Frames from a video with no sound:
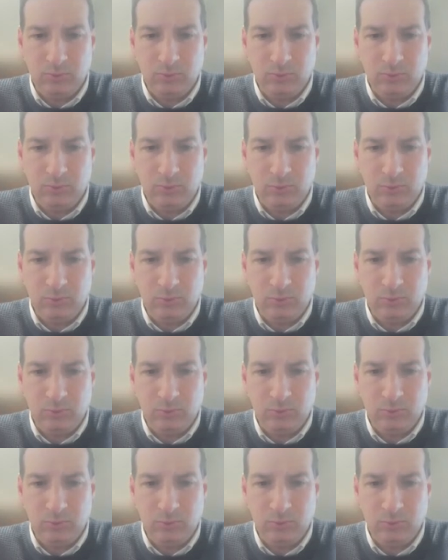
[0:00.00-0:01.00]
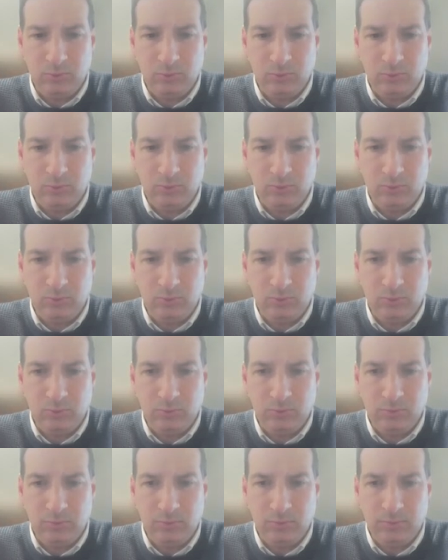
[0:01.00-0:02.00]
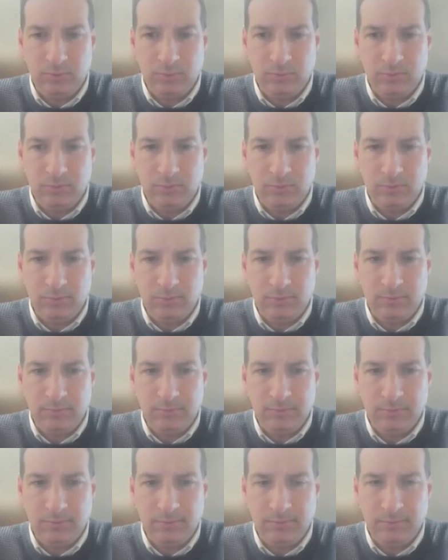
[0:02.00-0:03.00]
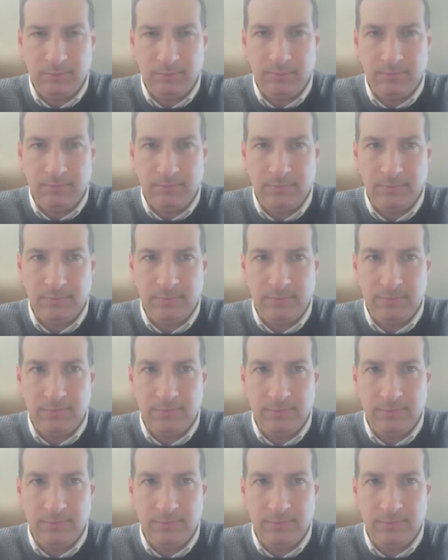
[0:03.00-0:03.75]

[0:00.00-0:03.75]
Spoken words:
(not speaking)